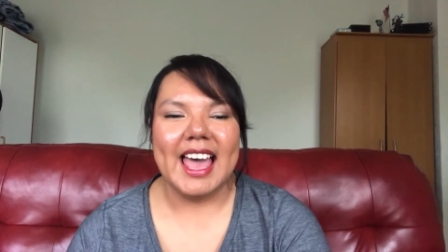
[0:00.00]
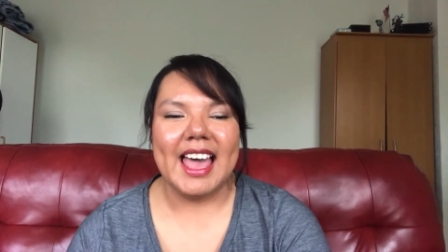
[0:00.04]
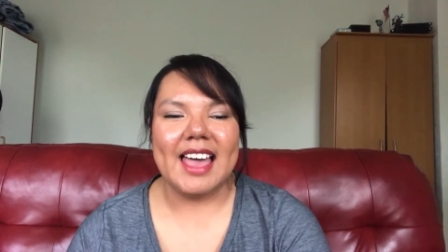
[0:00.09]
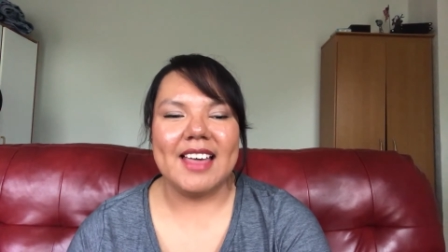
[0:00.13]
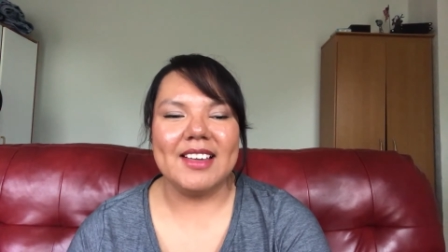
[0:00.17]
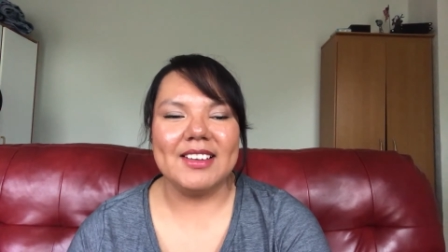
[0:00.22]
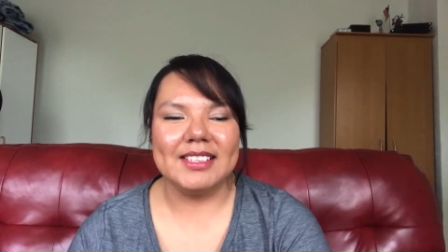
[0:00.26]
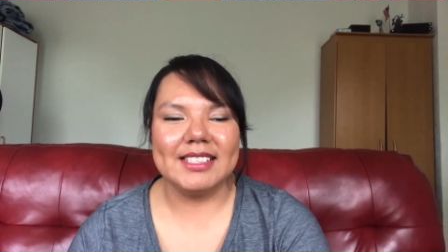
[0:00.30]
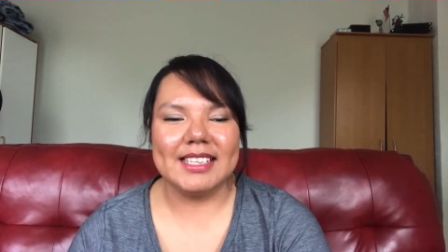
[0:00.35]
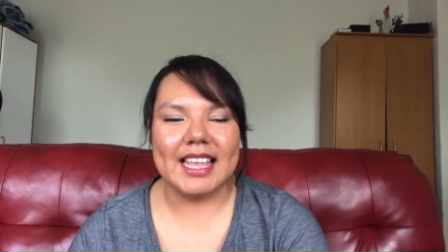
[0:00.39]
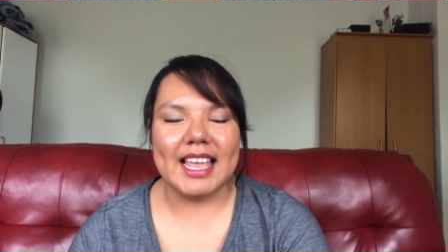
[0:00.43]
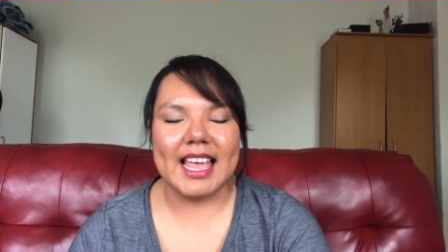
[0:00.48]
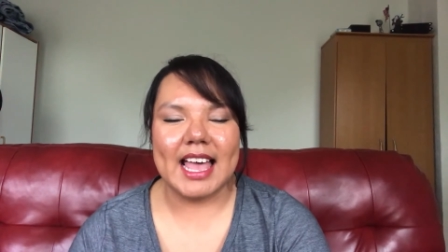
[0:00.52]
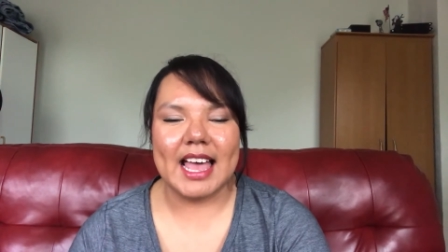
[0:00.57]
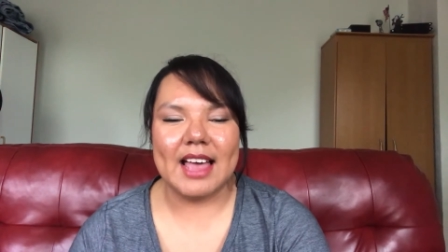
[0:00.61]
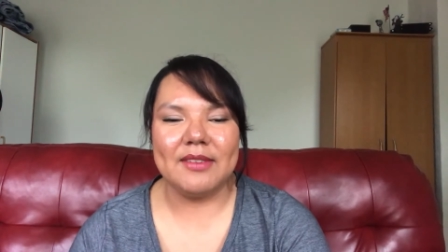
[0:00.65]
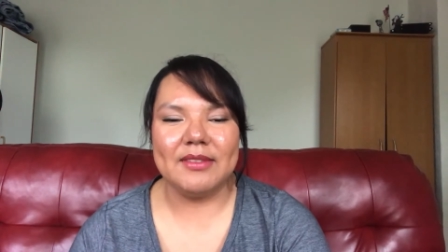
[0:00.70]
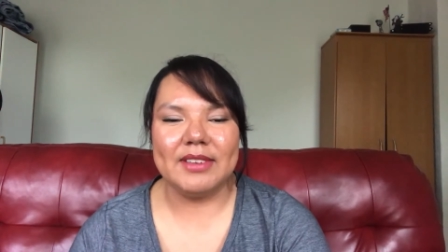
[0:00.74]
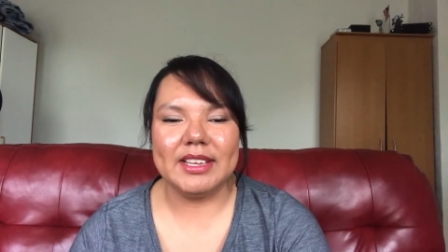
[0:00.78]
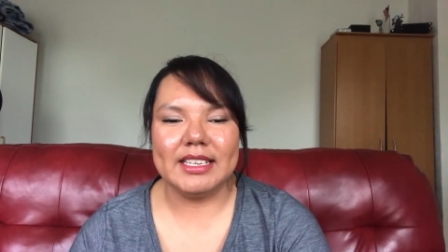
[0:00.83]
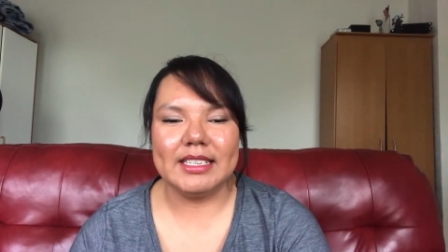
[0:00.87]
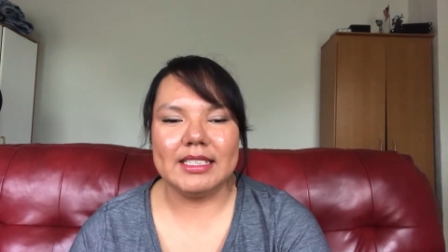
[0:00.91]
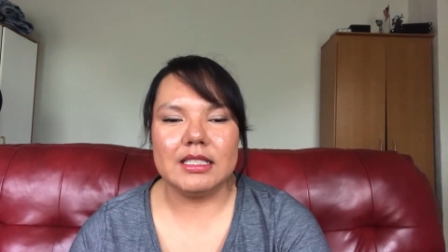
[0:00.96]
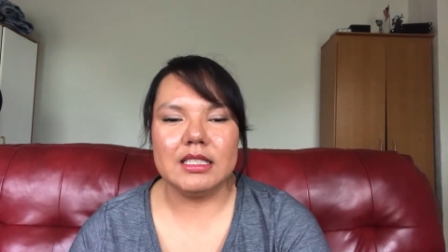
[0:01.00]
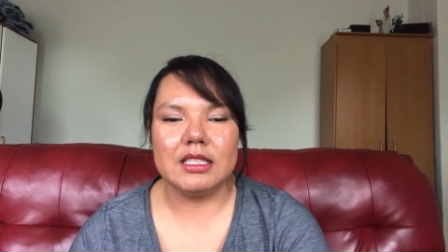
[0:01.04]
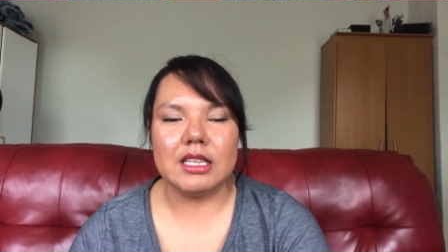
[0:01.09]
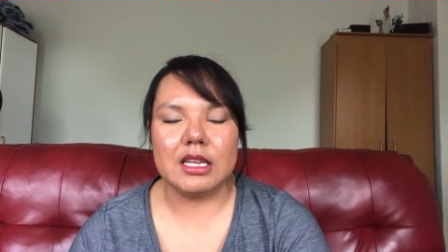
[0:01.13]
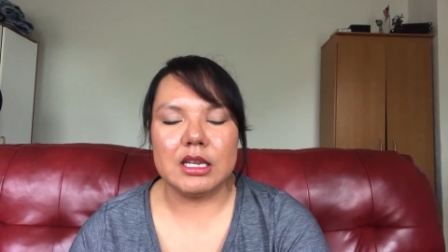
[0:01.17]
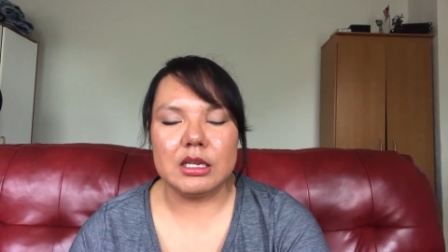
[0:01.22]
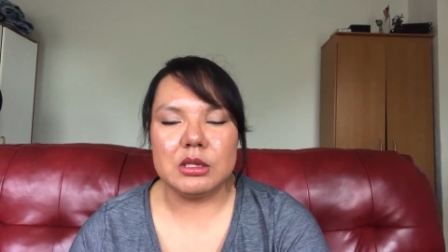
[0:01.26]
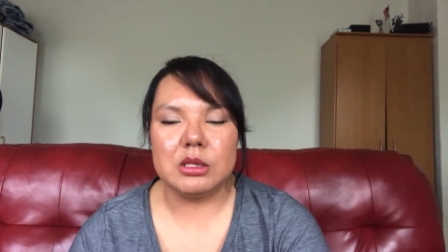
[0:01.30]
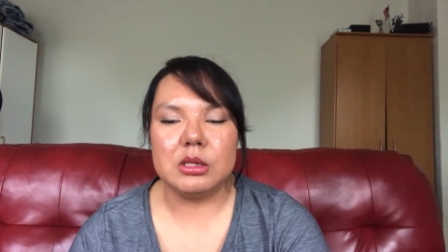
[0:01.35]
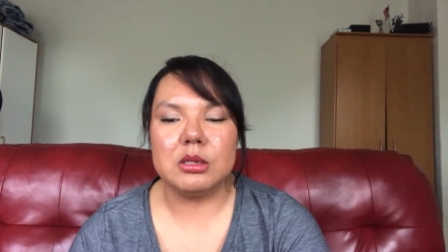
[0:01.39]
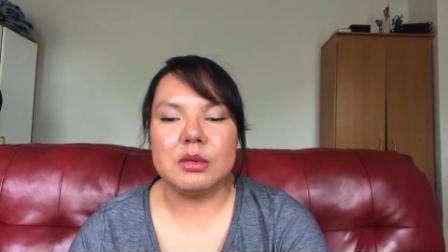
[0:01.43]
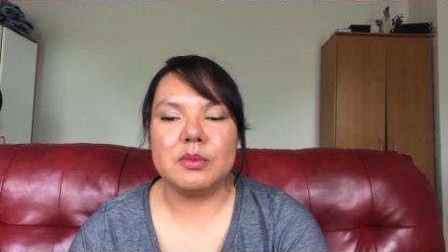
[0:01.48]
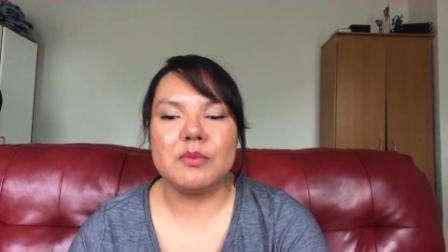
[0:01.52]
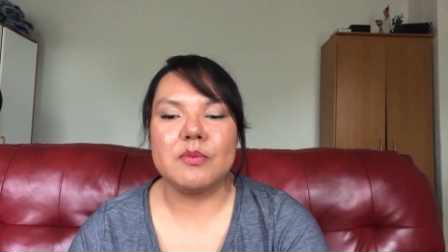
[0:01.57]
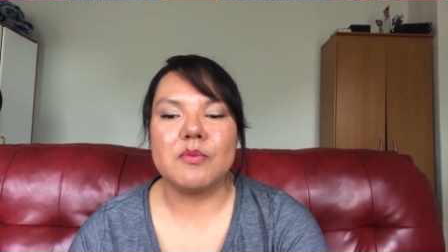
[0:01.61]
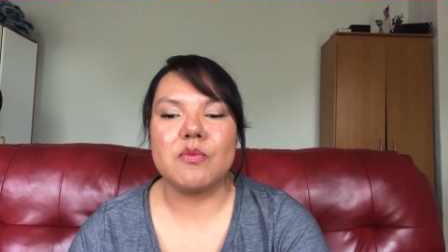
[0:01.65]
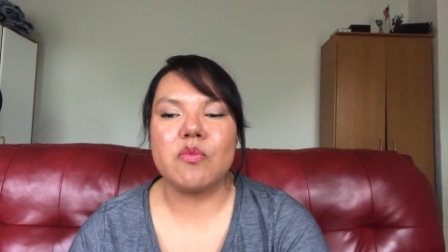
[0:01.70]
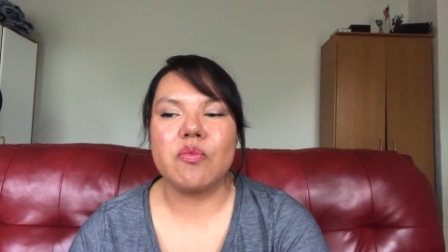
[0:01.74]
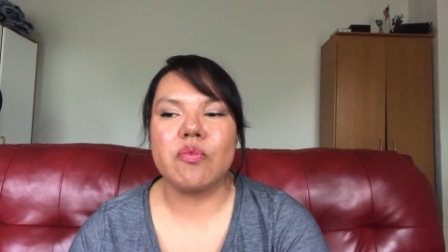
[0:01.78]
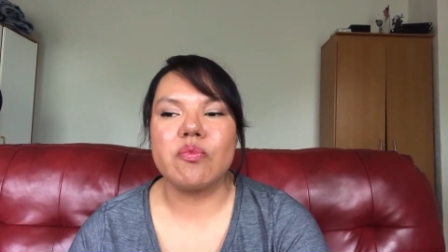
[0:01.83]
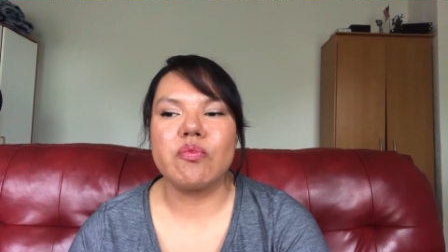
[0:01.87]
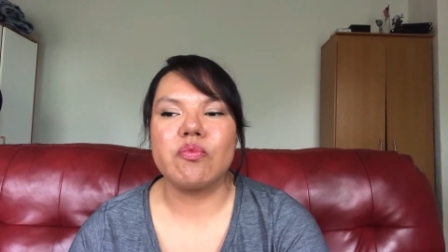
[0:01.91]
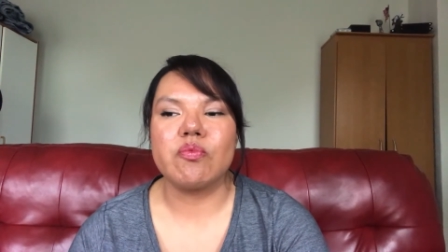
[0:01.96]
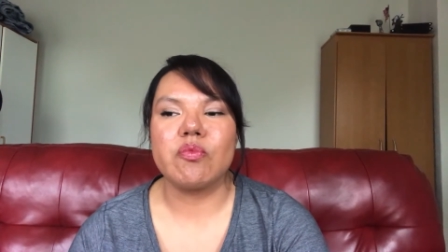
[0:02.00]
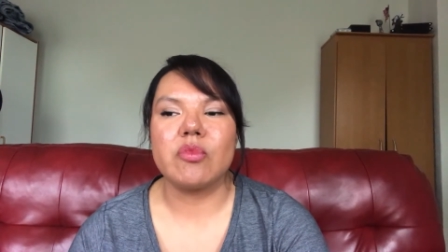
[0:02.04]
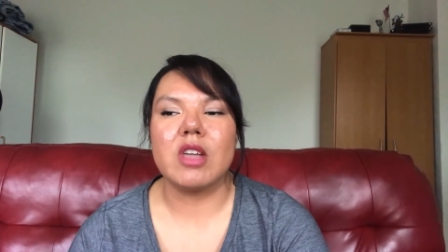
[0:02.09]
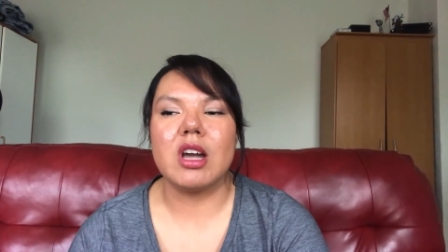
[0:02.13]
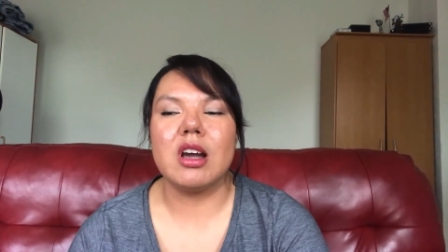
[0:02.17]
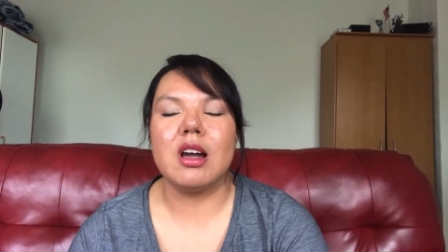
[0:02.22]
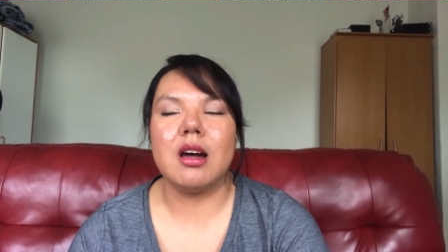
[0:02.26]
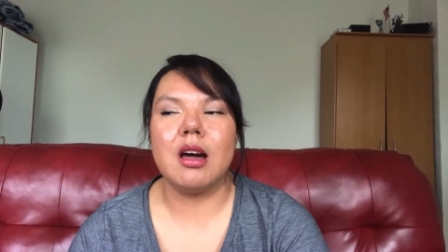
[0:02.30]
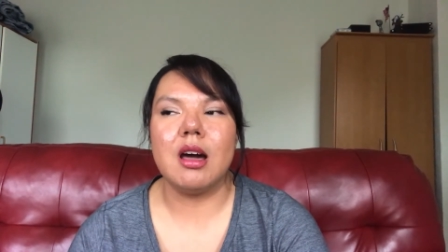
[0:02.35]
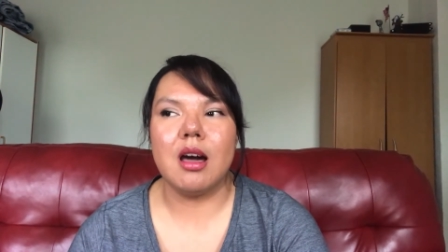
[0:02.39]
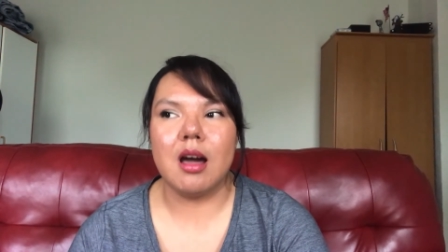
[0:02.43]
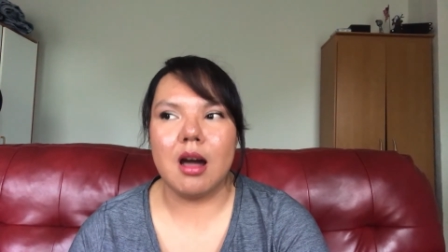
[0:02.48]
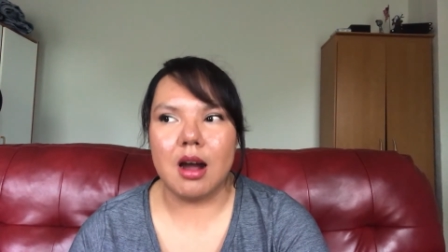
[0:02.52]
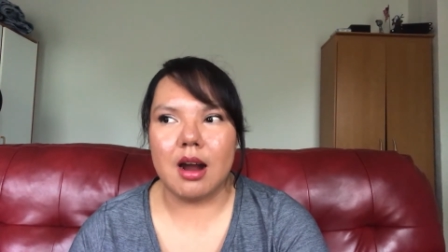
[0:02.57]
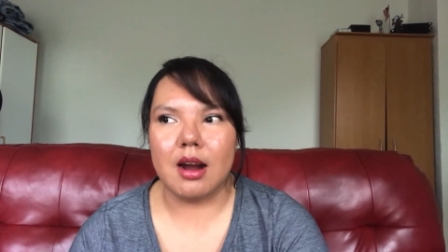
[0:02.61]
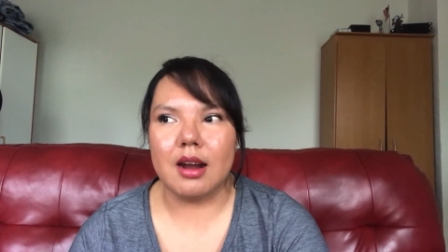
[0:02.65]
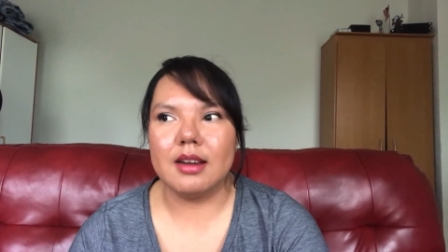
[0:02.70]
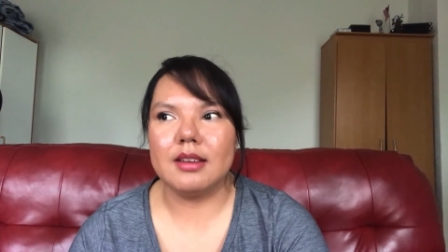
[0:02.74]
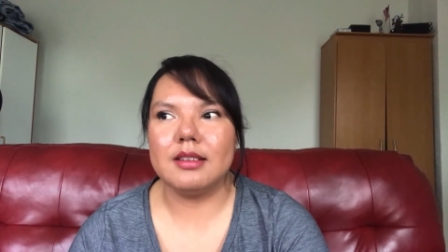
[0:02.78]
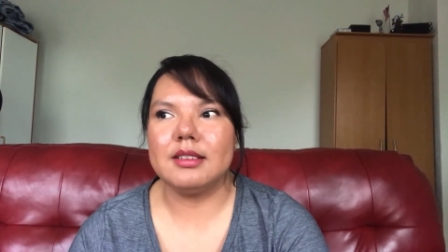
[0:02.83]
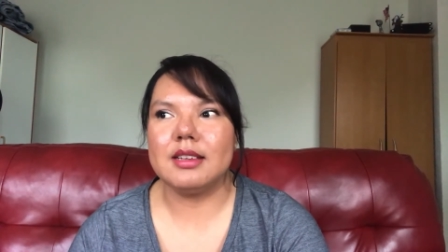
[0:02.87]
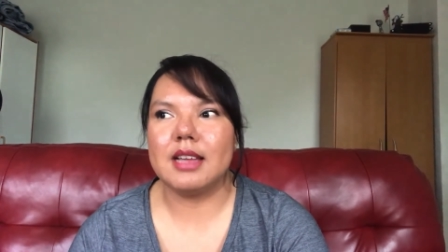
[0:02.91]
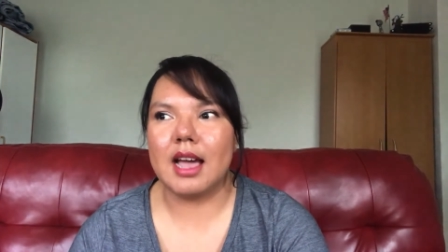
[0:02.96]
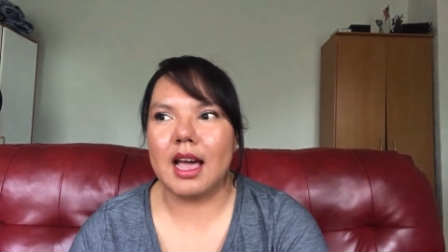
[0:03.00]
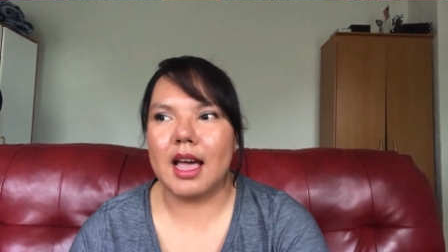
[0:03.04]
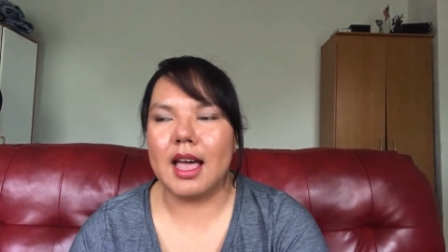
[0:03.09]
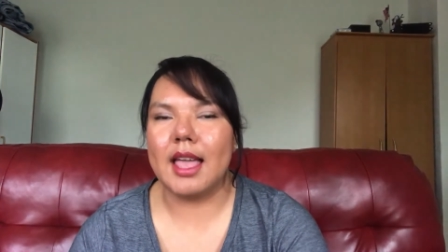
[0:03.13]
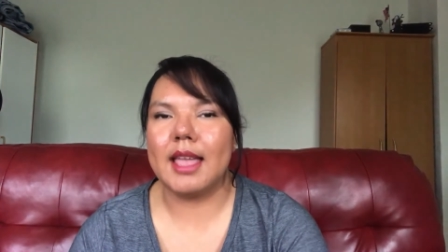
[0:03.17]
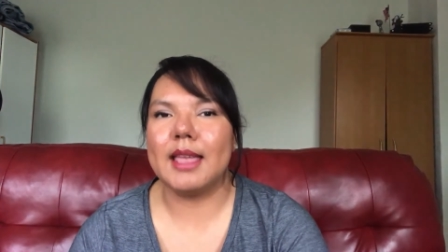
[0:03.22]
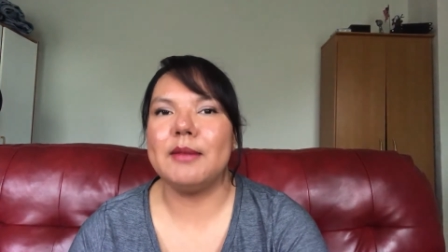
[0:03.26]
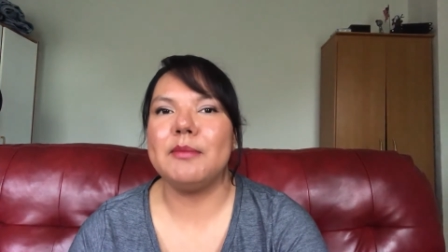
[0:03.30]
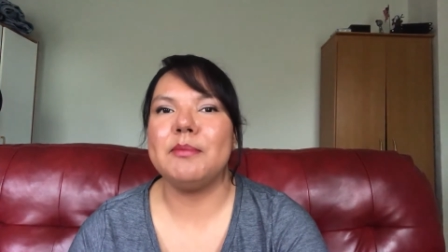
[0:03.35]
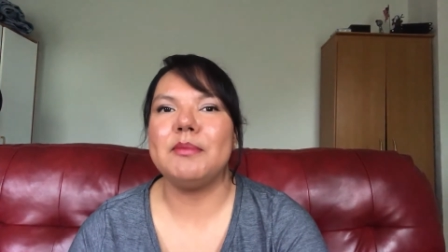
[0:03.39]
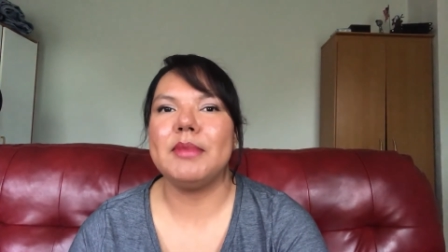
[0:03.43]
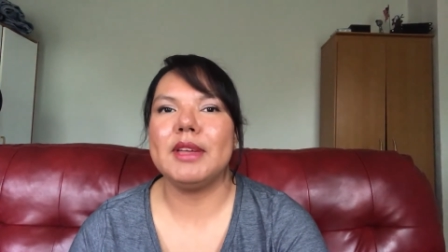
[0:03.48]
I was having such a hard time.